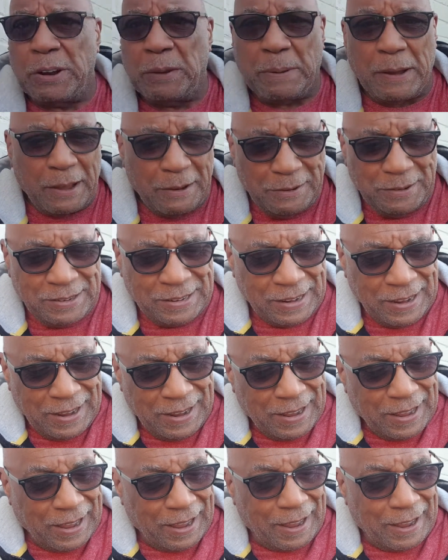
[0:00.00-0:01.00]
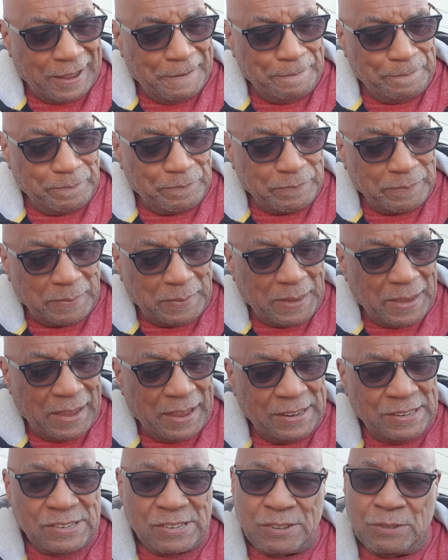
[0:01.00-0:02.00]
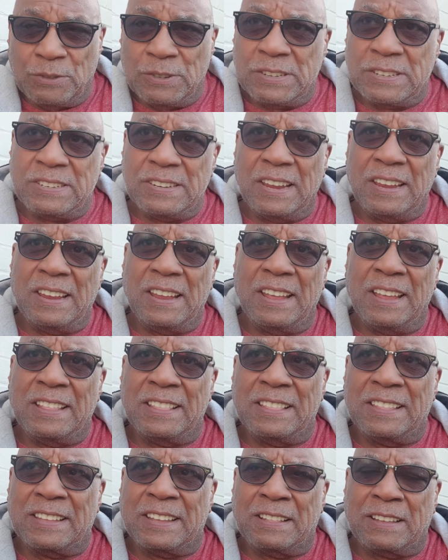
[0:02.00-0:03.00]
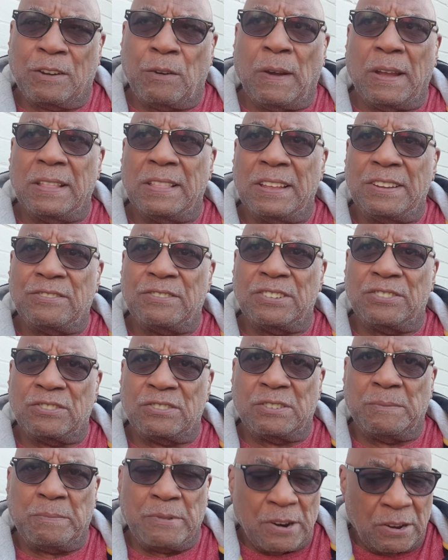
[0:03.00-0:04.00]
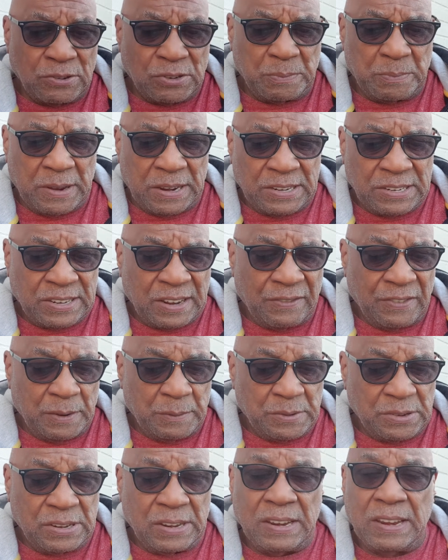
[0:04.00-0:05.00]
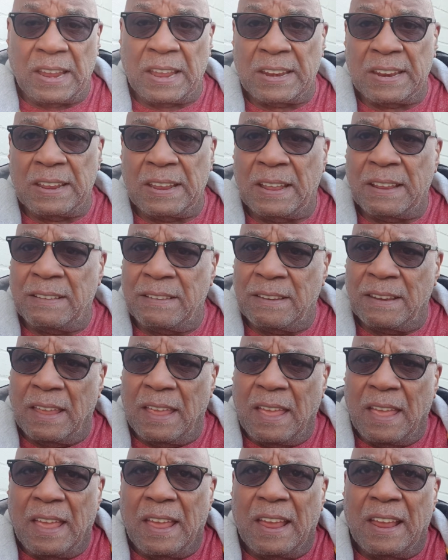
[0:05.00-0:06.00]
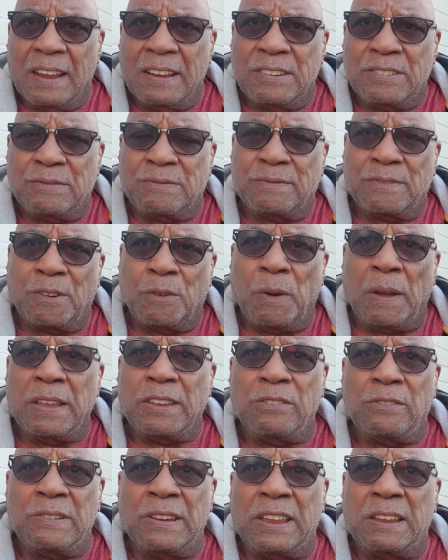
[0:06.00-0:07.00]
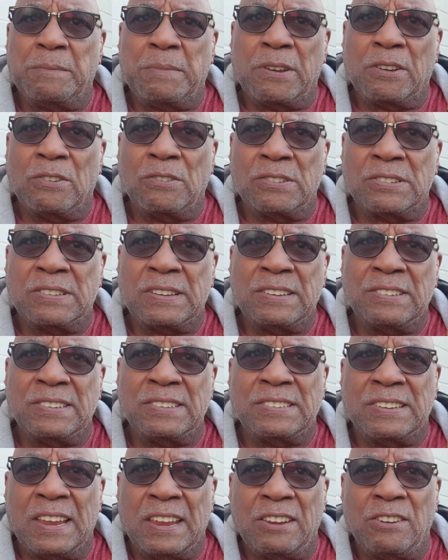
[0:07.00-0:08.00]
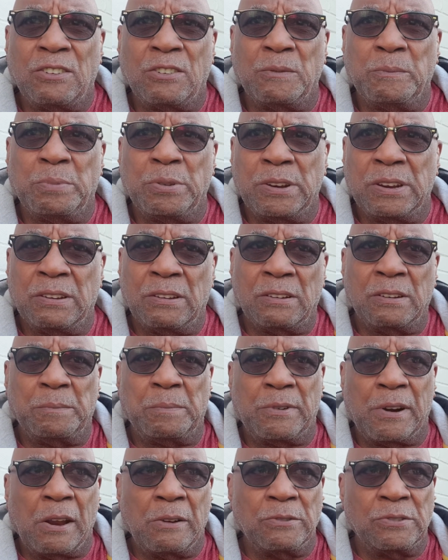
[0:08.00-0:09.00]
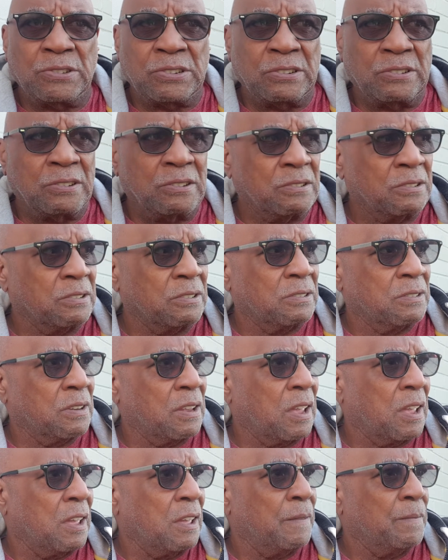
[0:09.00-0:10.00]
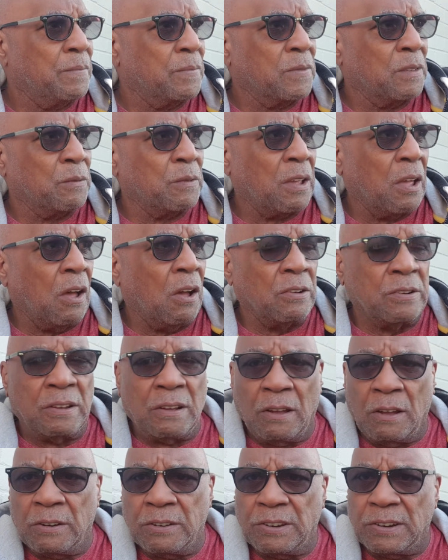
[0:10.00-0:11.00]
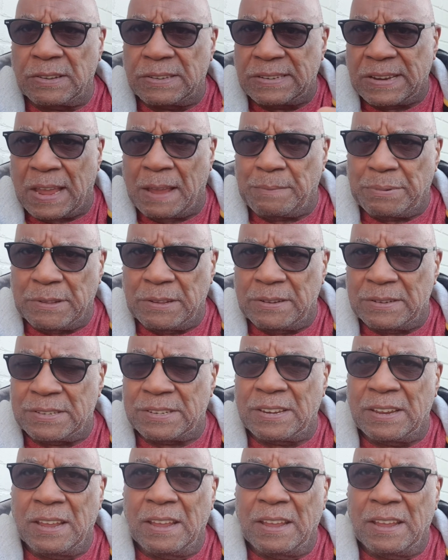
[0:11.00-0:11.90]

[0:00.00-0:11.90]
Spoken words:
about. It's quite literally just a browser-based FMC, and it's quite unique because, as I say, you can put it on a browser on your tablet,